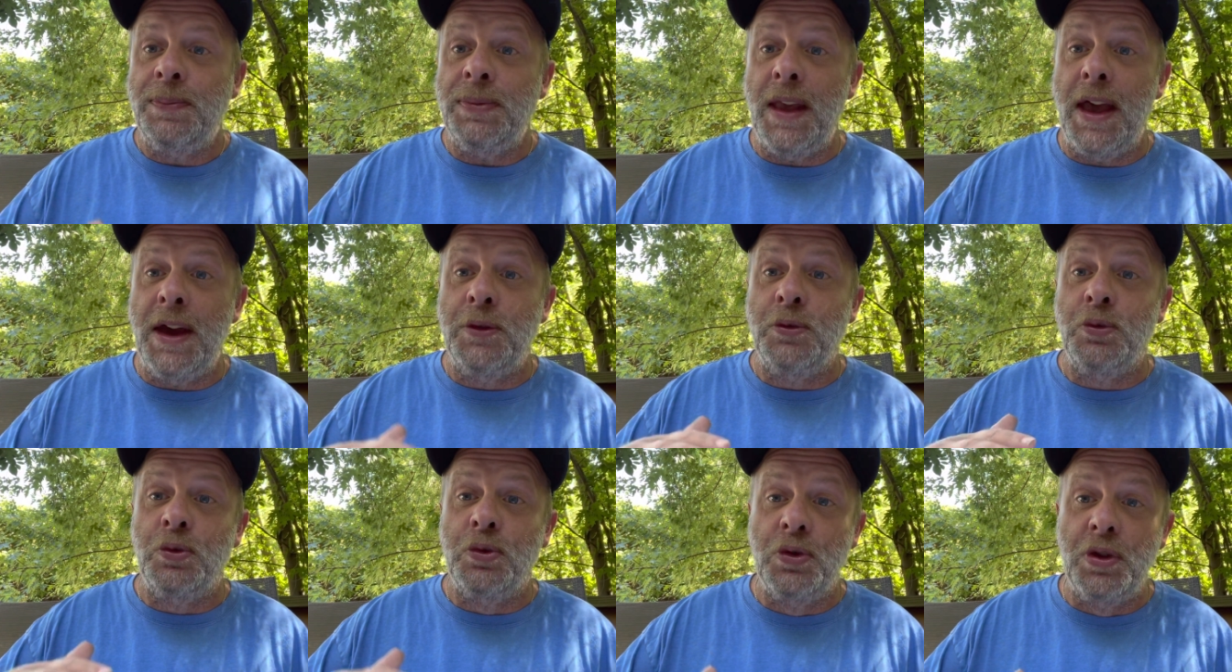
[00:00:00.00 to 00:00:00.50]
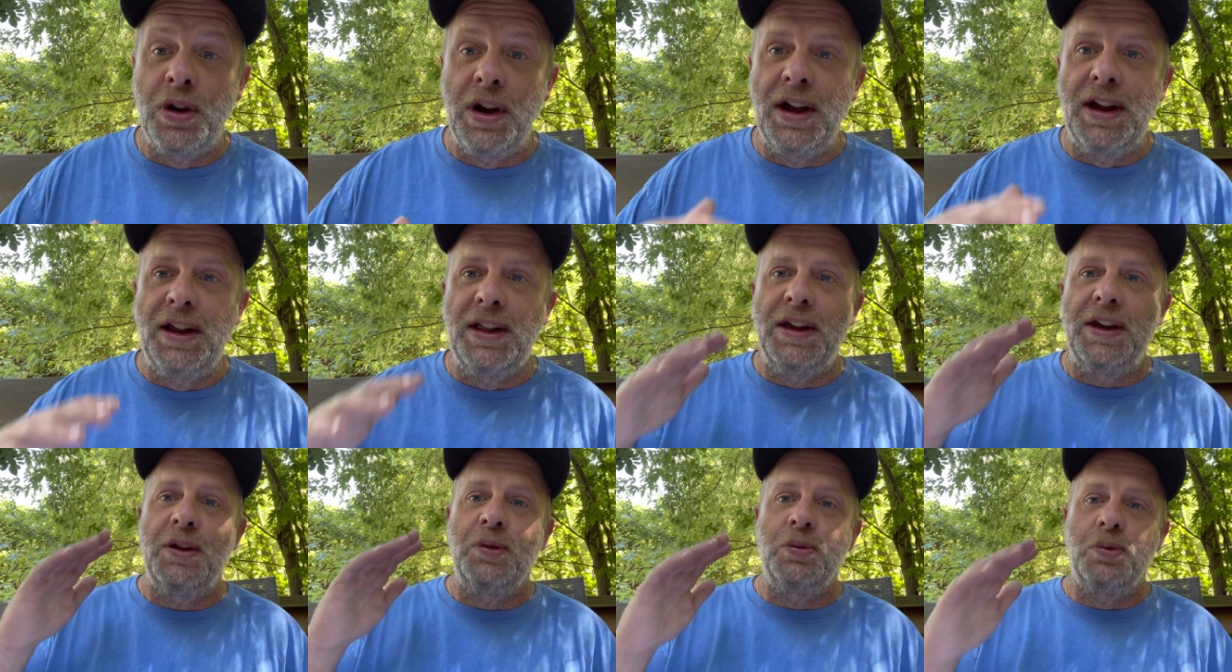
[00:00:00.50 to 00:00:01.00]
and
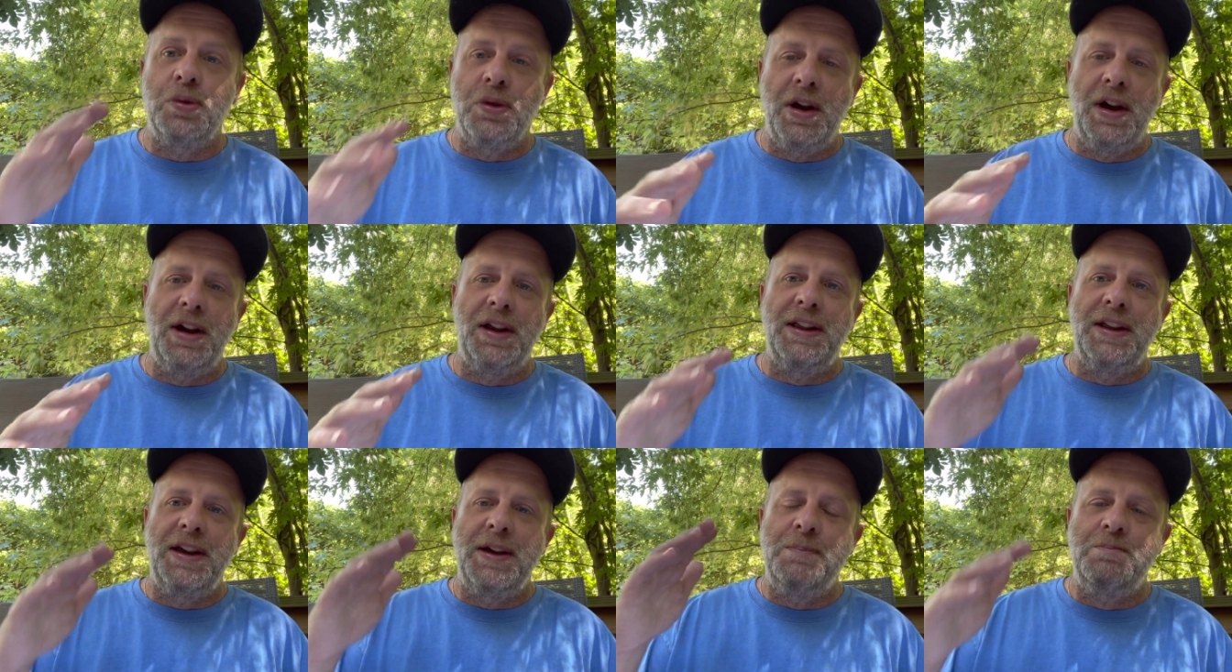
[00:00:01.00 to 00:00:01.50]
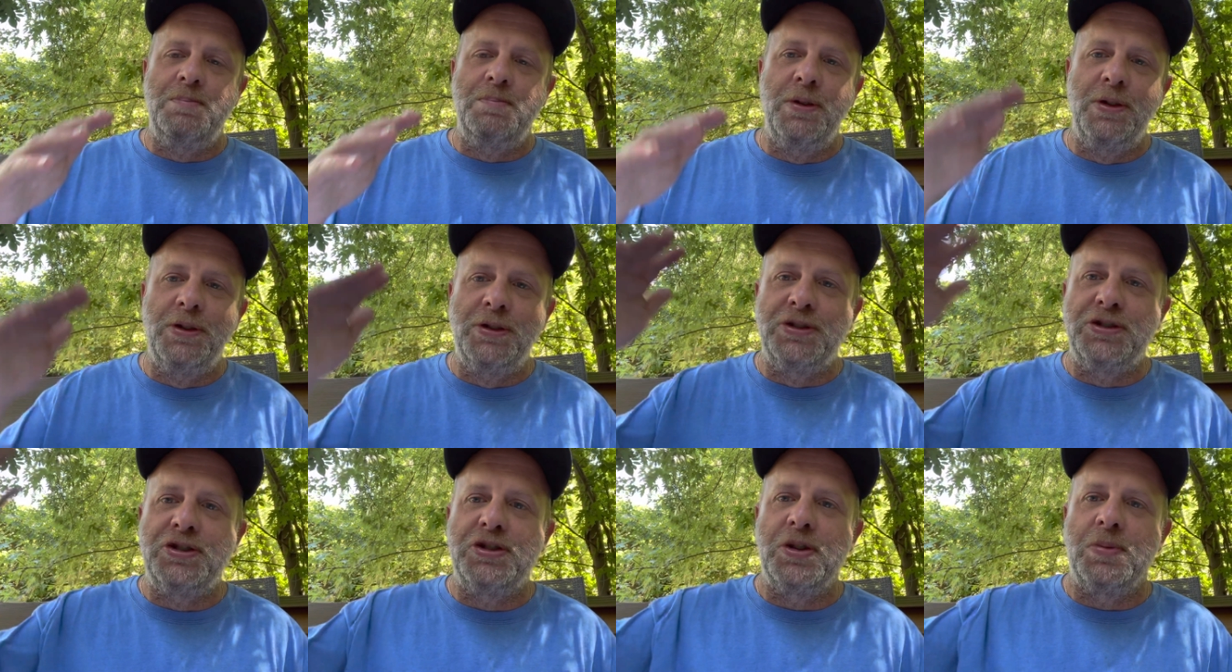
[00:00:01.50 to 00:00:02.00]
really, really
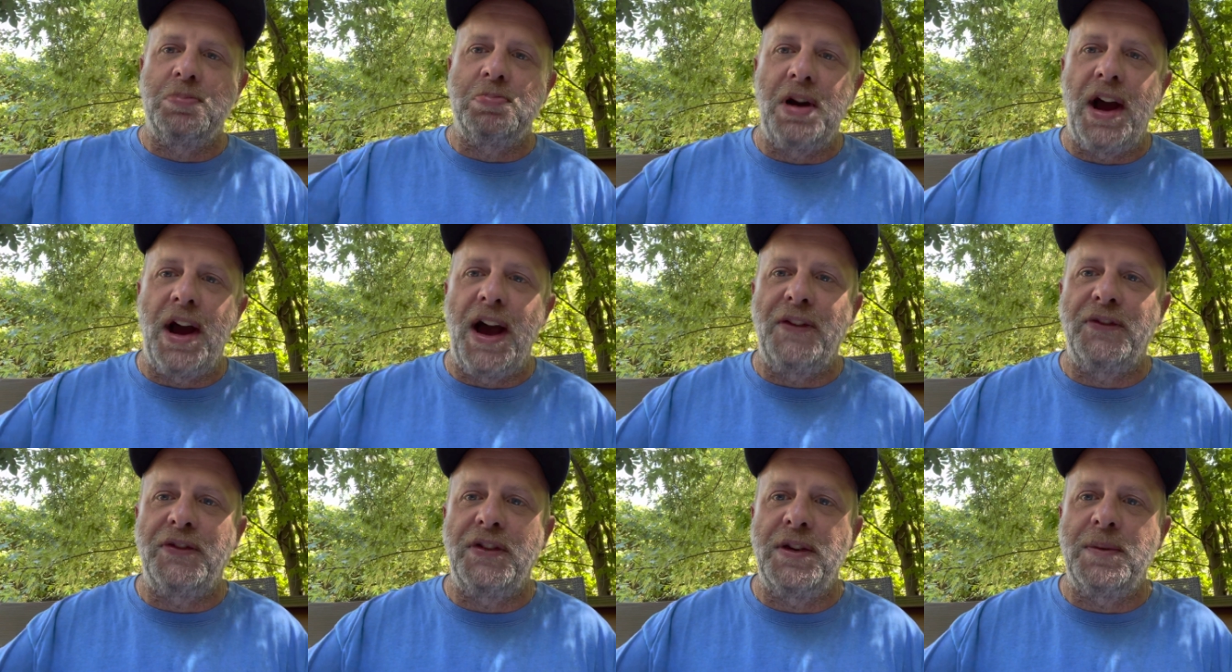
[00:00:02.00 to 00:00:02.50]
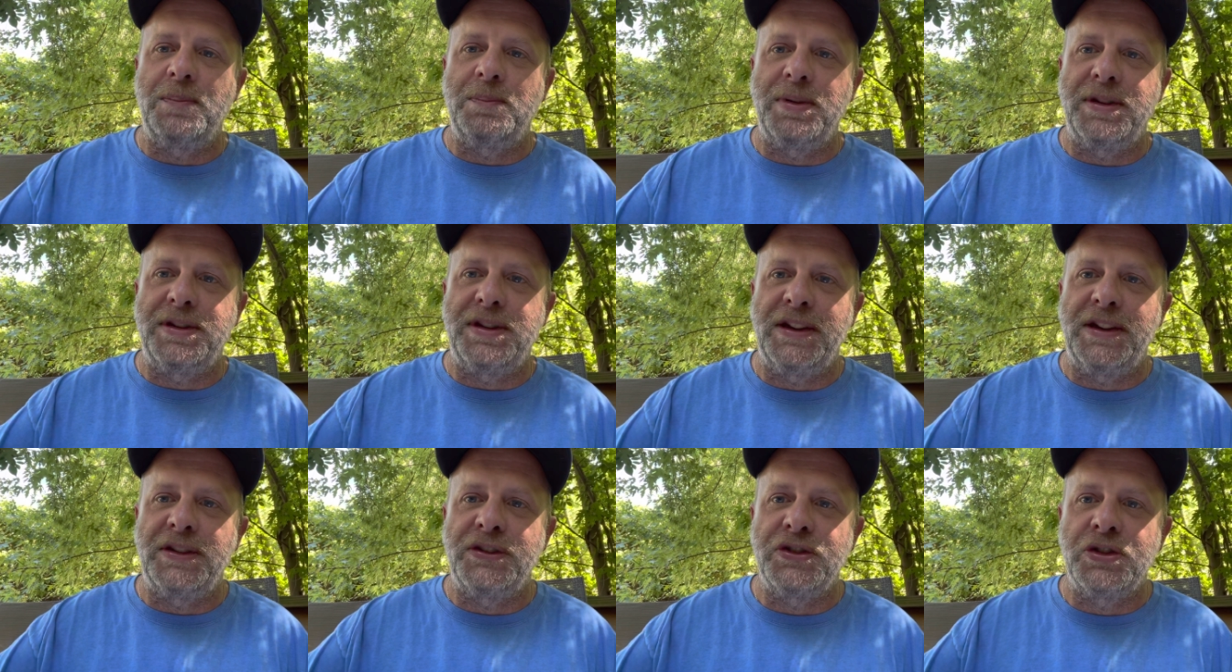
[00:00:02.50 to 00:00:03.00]
boost your profit
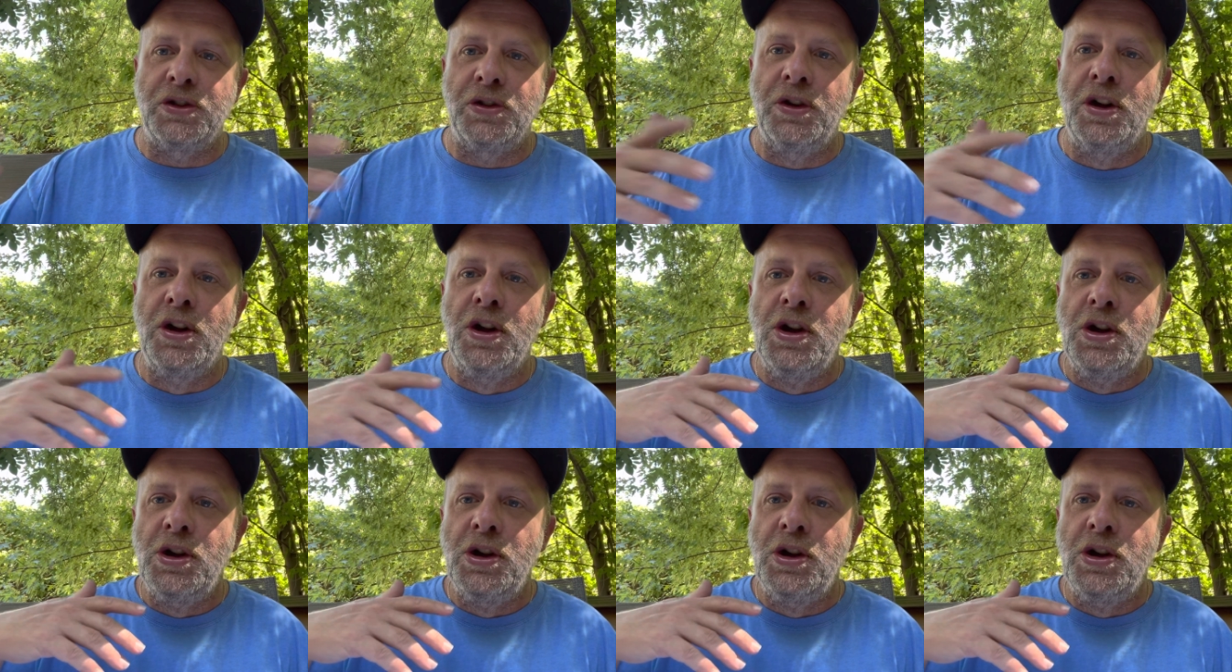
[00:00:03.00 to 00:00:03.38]
potential,